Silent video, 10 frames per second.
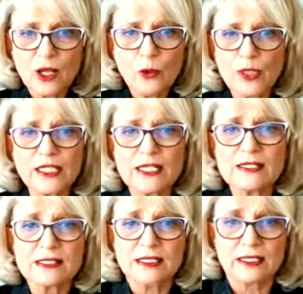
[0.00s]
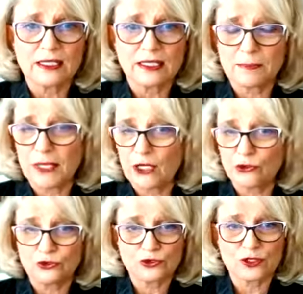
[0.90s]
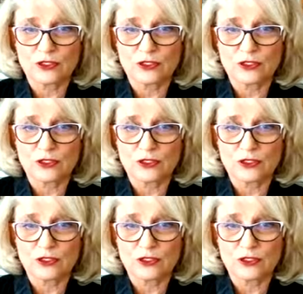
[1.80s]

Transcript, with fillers: whether it's uh, about